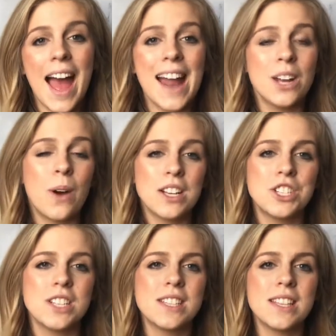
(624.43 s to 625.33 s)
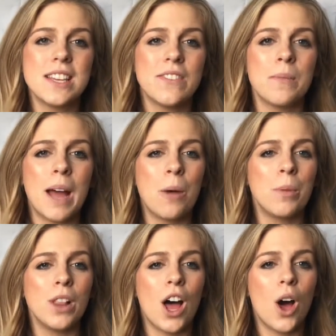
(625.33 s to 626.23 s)
any questions, leave them down
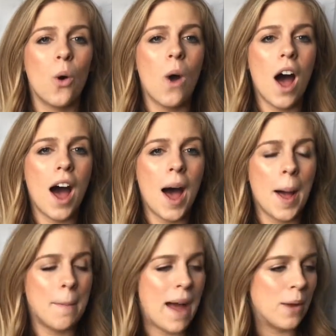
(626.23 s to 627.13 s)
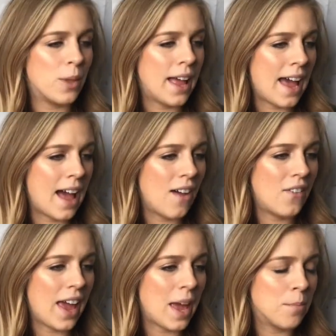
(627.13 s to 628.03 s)
below. I will have
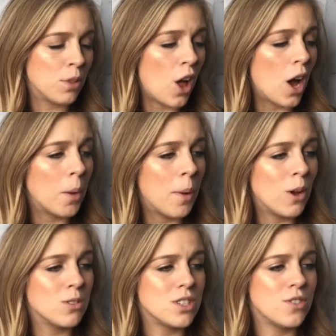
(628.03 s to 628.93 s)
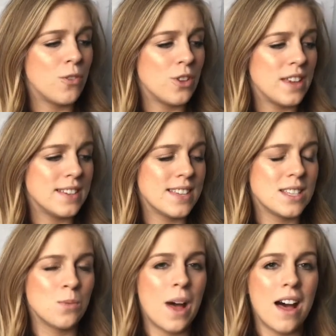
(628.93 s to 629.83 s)
a blog post for these
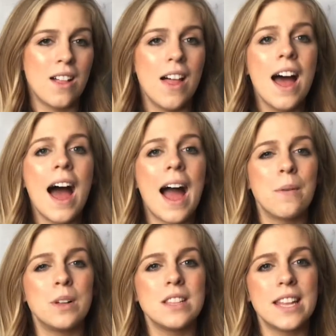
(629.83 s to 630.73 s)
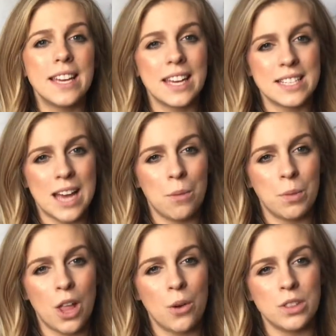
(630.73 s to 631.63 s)
as well. I will link it down
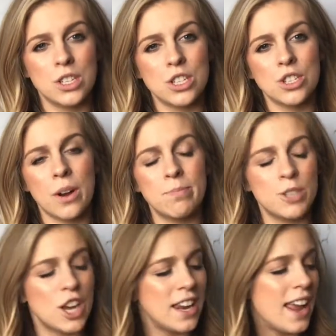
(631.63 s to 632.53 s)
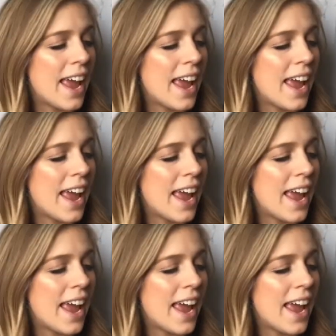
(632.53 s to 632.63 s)
below in the description,